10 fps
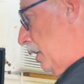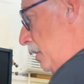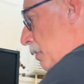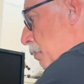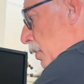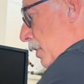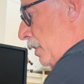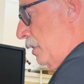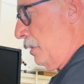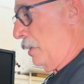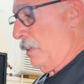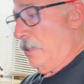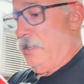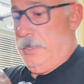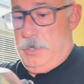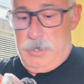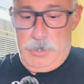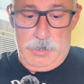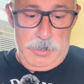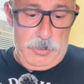can put it uh,
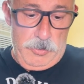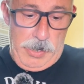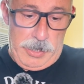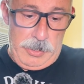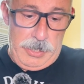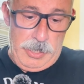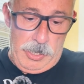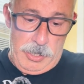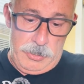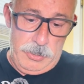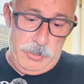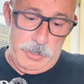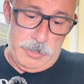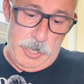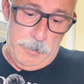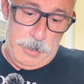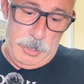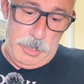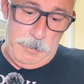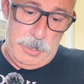directly onto this helmet. Now,
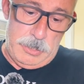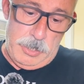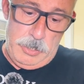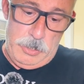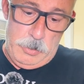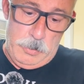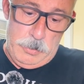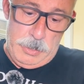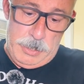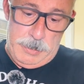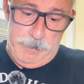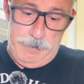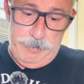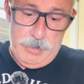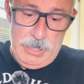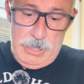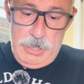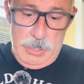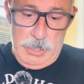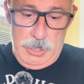let me tell you, um,
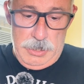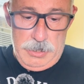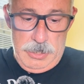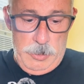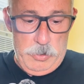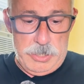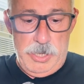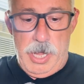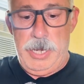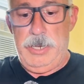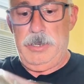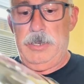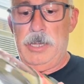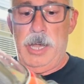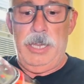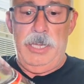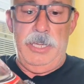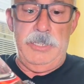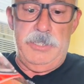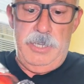it was not not
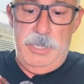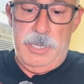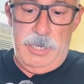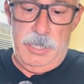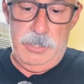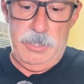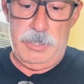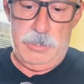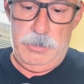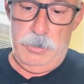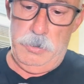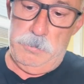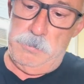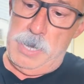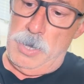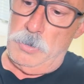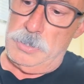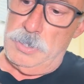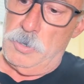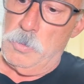easy getting this to mount
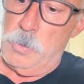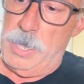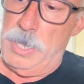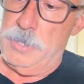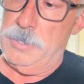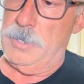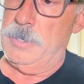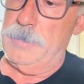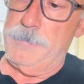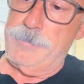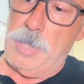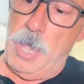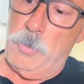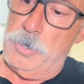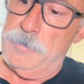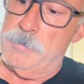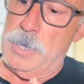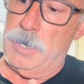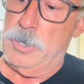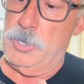in a way that I would have
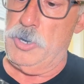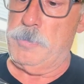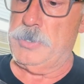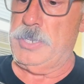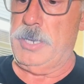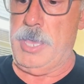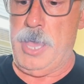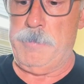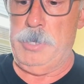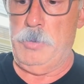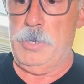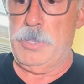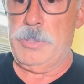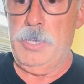been 100% happy with.